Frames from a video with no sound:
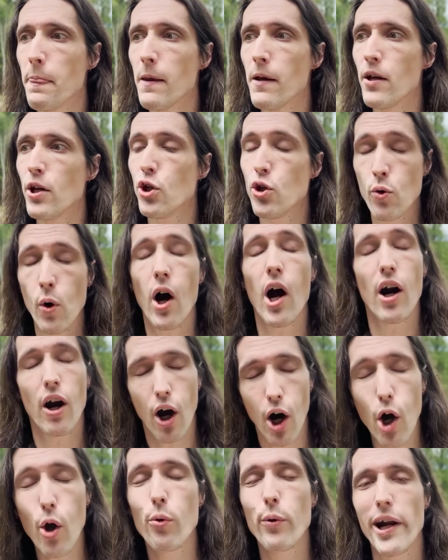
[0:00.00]
you are
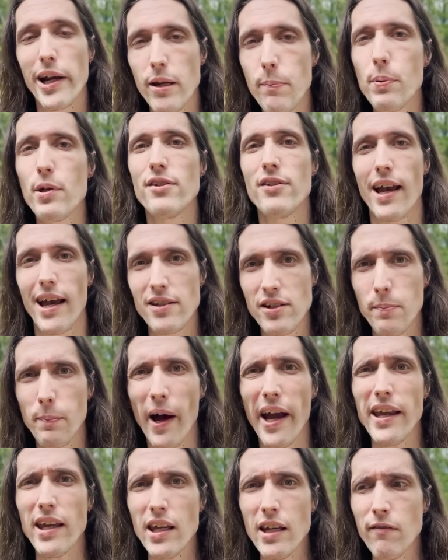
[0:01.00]
already possessed
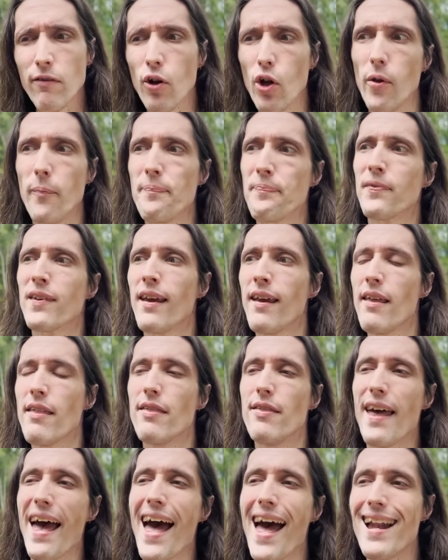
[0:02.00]
by evil.
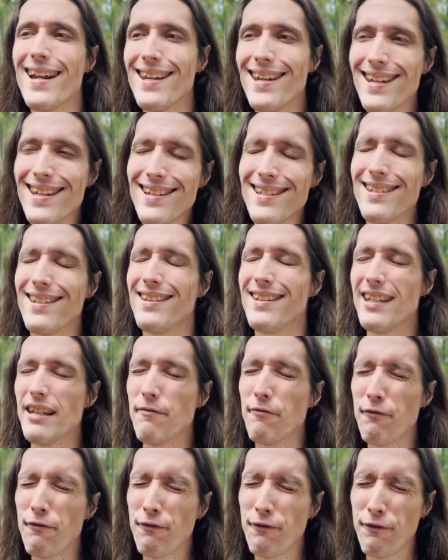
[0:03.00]
That is the
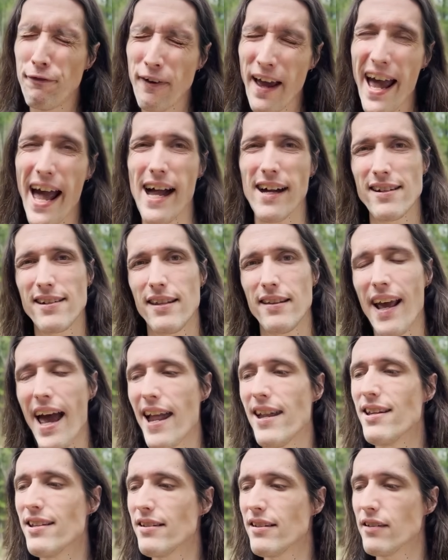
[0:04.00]
fact.
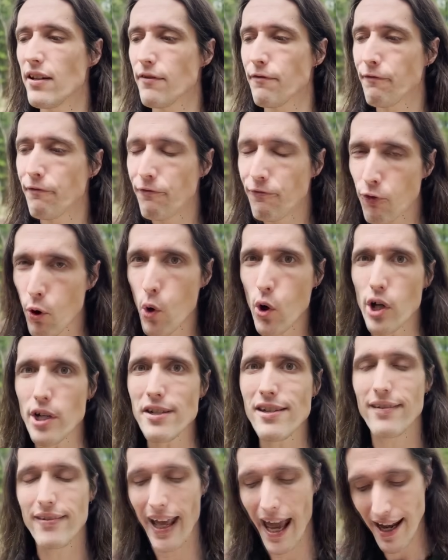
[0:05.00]
That is the
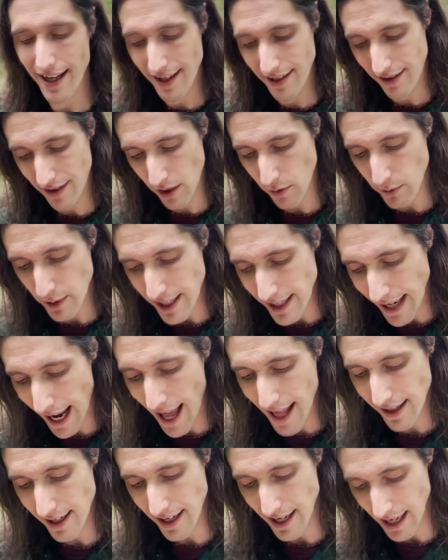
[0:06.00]
force. That is the
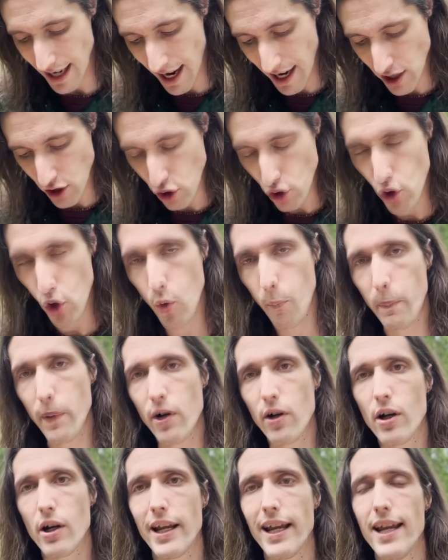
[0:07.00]
reality. And
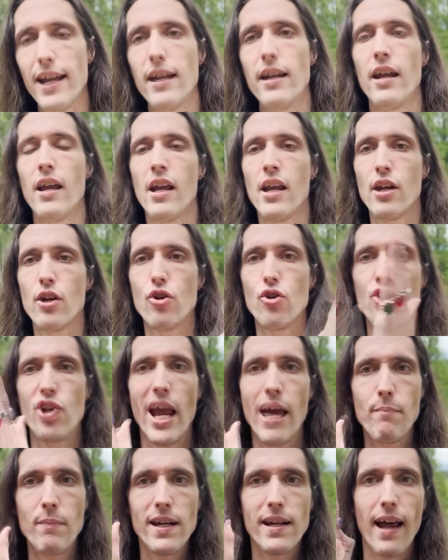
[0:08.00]
Jupiter in
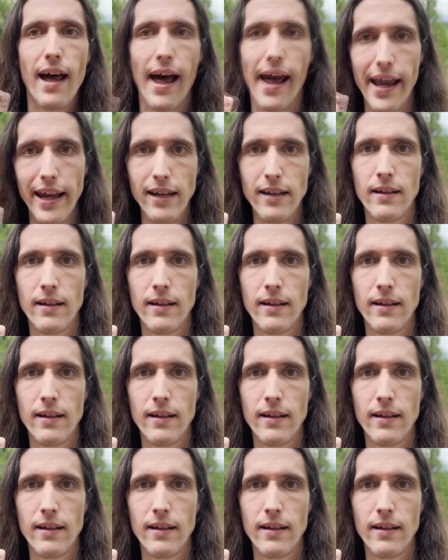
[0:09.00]
Gemini